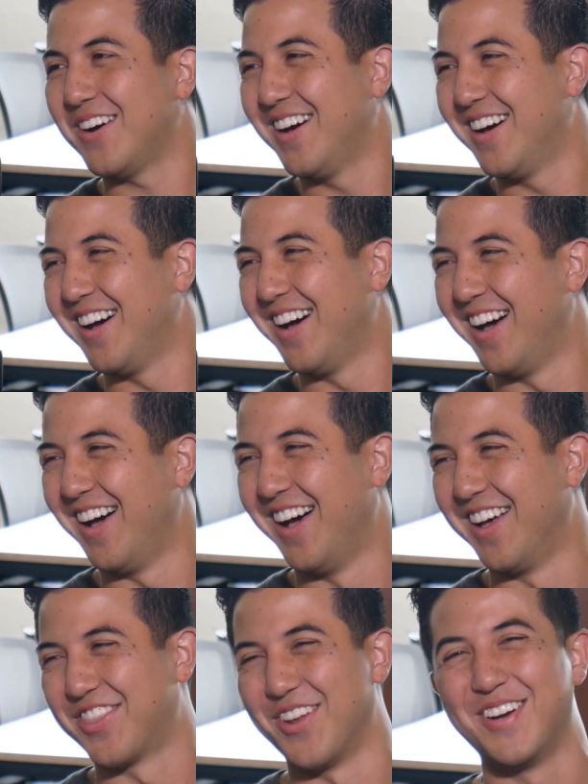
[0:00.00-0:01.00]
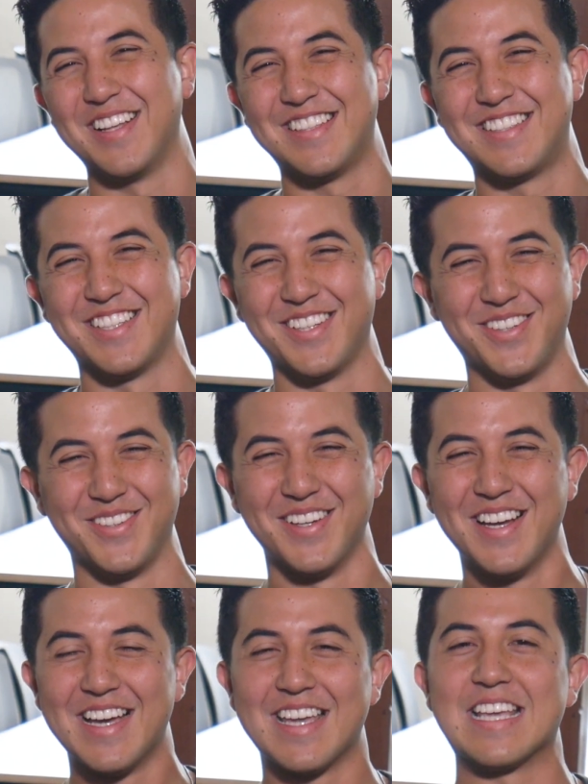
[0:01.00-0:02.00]
32.
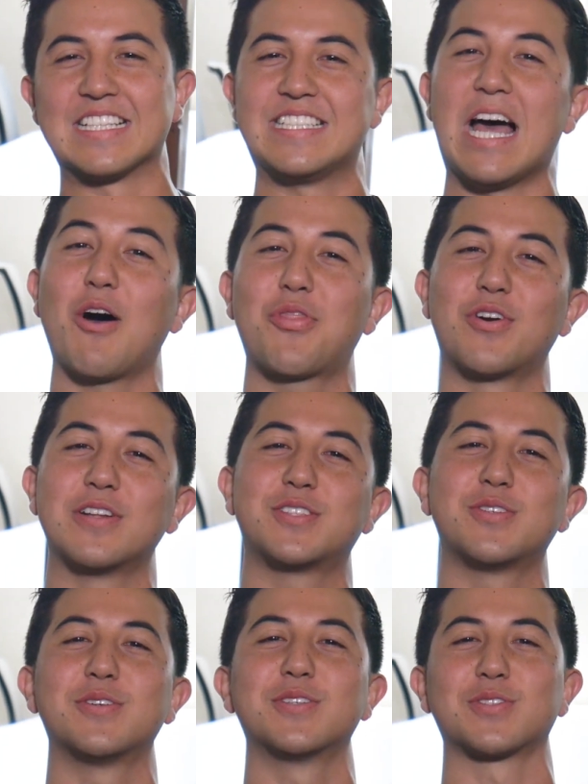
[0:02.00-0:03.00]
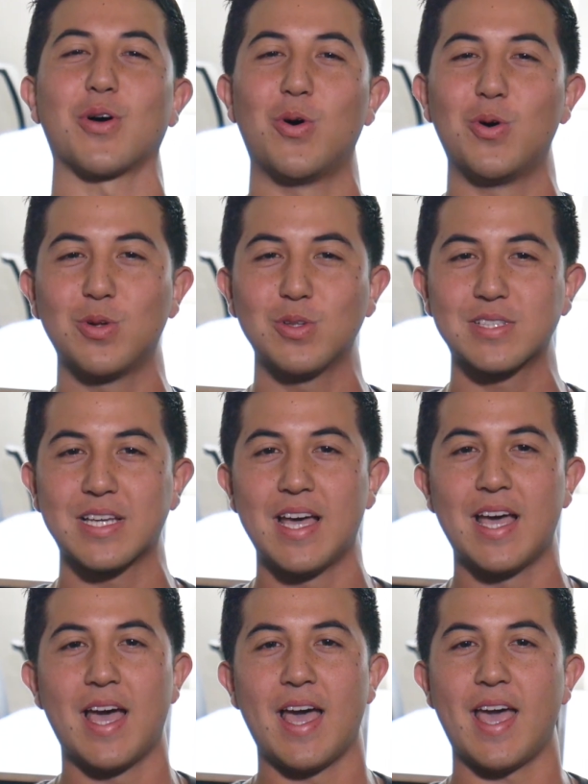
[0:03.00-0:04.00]
He is now 32 years old,
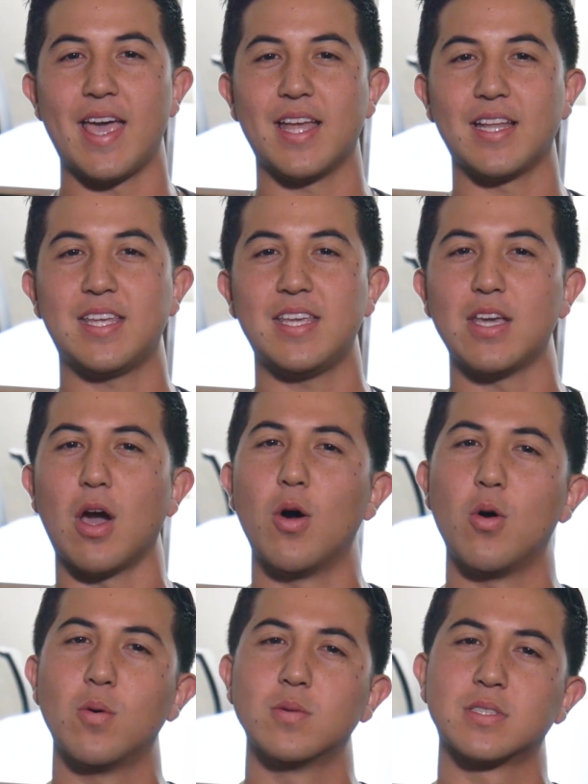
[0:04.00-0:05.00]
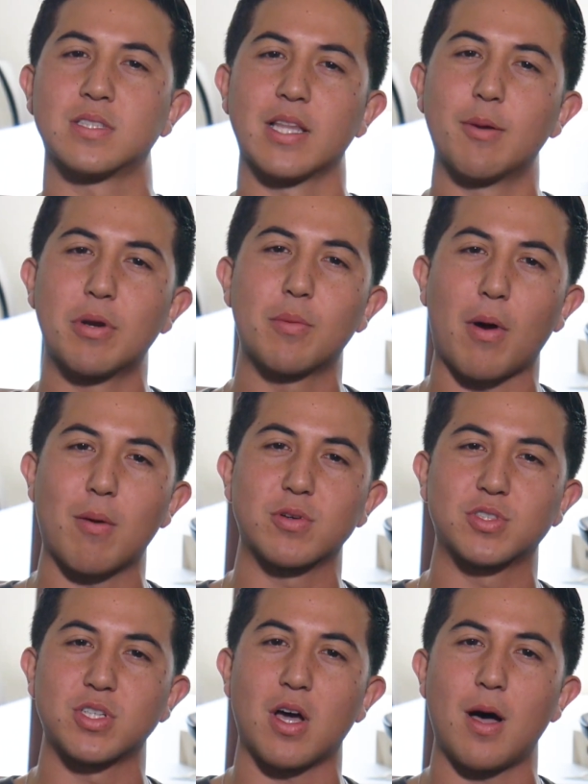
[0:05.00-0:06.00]
and he owns Liberty
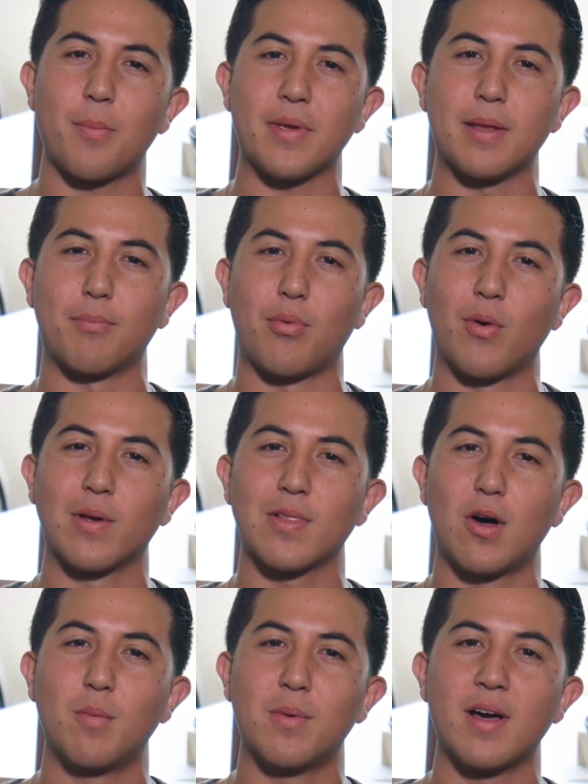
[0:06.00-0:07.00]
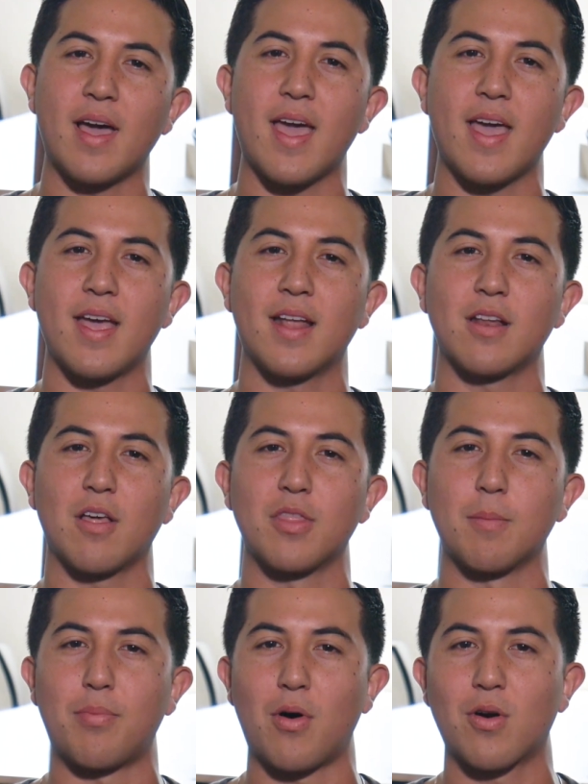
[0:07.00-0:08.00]
Barbershop in Point Loma and
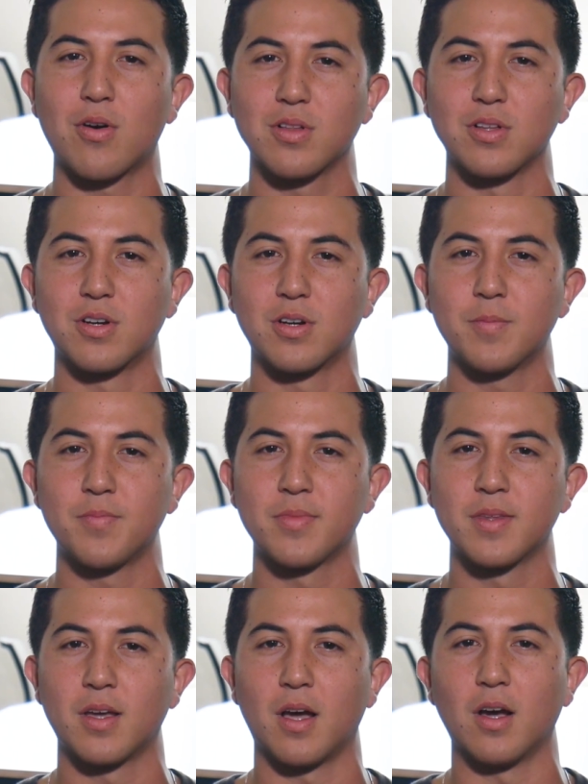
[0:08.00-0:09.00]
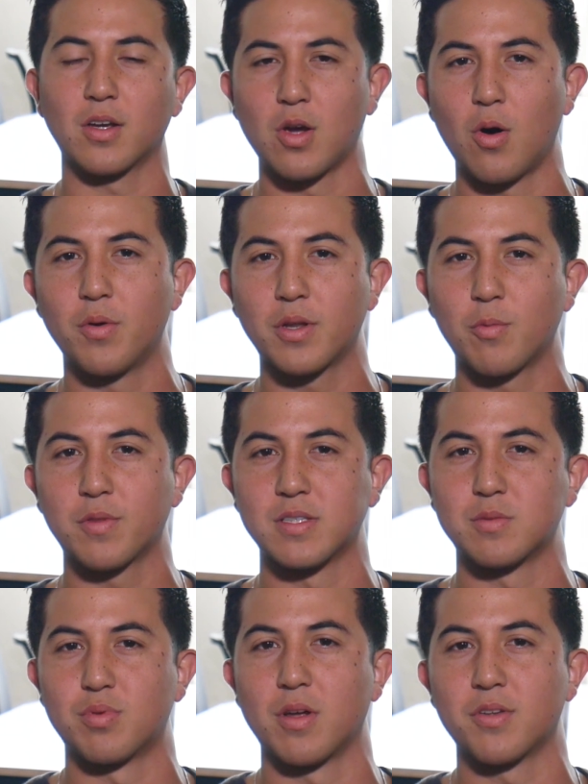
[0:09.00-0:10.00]
The Parlor, co-owning with
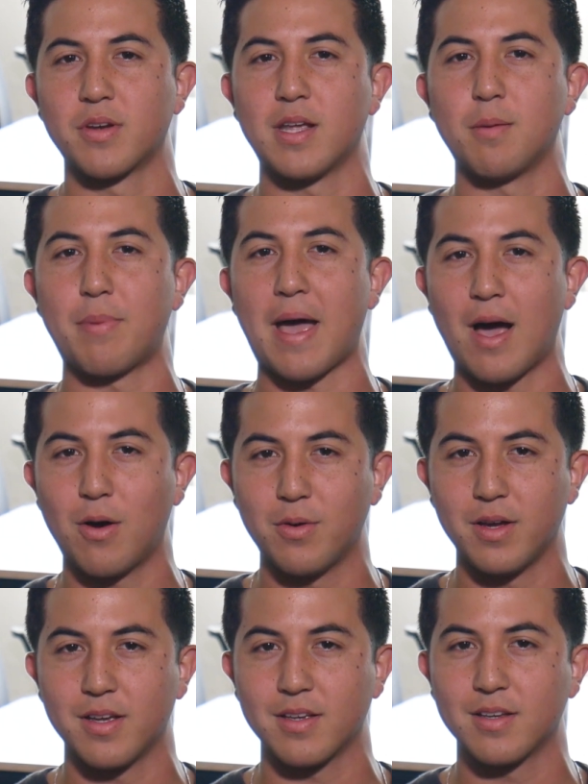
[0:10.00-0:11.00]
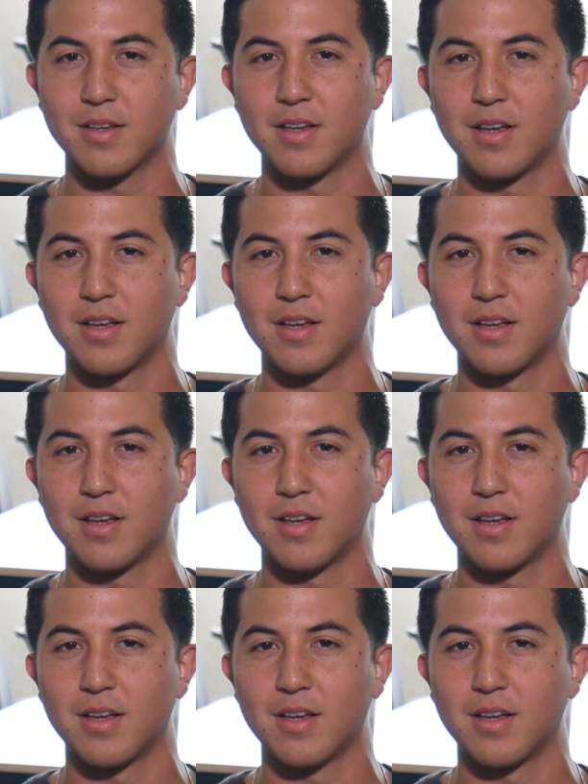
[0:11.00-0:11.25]
his brother in Poway.